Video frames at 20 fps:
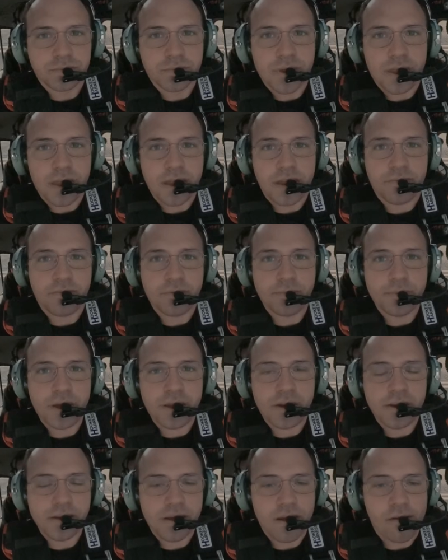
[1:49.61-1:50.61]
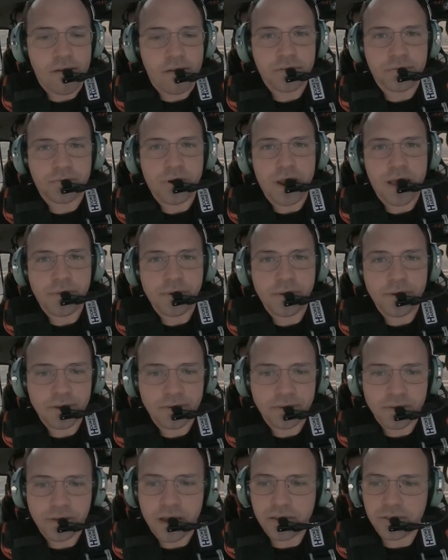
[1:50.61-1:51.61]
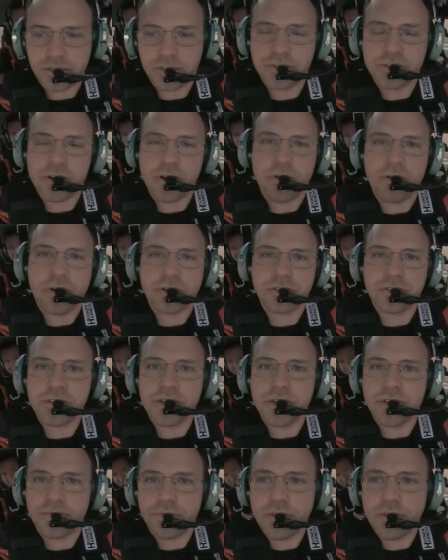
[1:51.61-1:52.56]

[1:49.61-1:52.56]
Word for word: Hey everybody, Robbie, got Joe, our chief